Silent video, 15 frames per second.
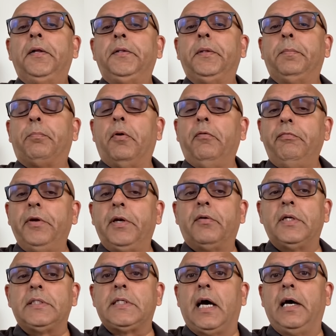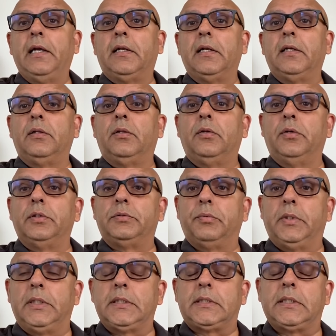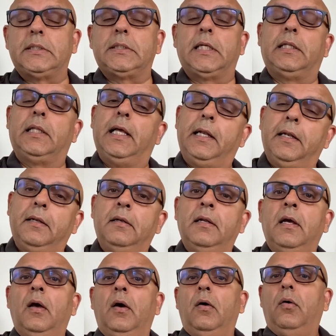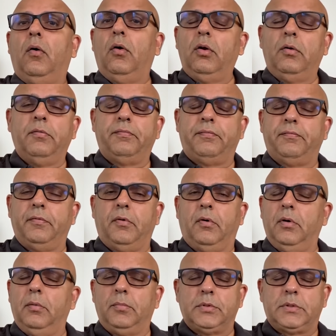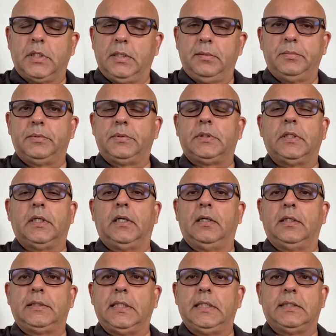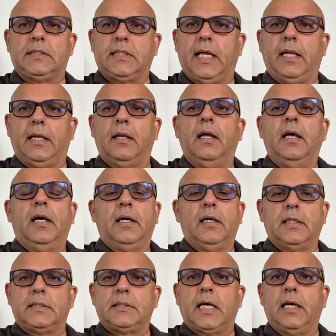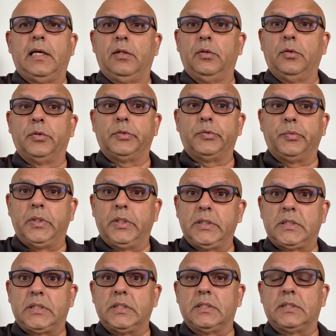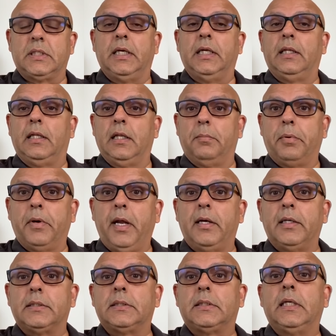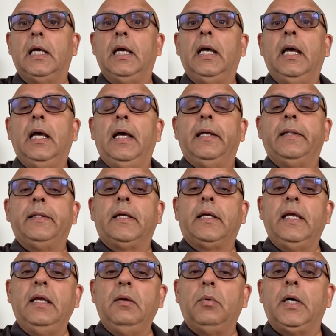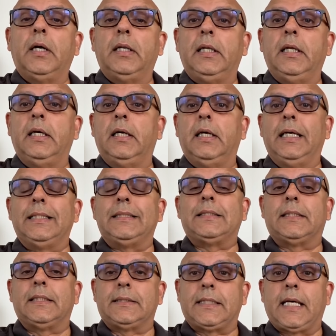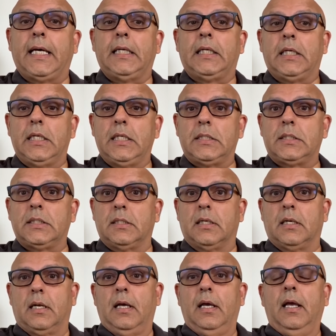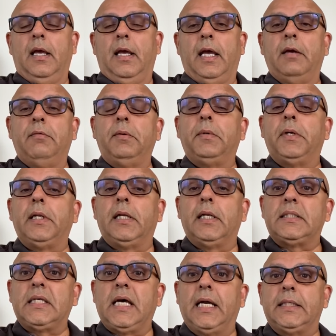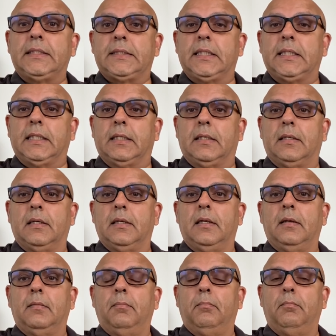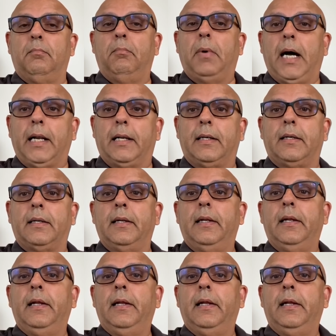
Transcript: The Prophet recited those verses and then all Muslims since then recite those verses in their prayers. The key word here is recitation. Everybody recites it, but